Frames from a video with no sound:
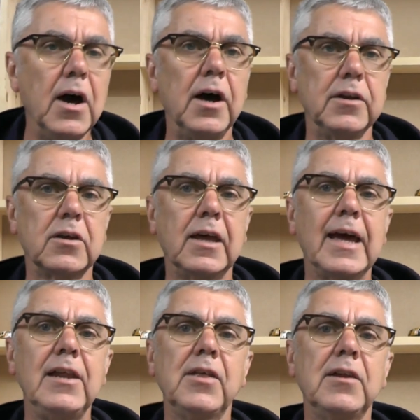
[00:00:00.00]
and I could
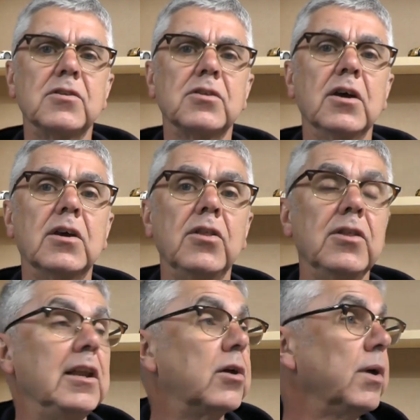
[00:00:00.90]
get it down the circuit
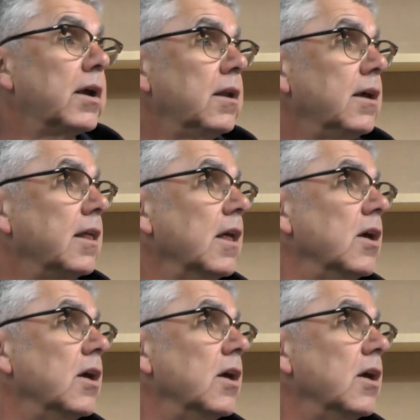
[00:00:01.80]
really quickly.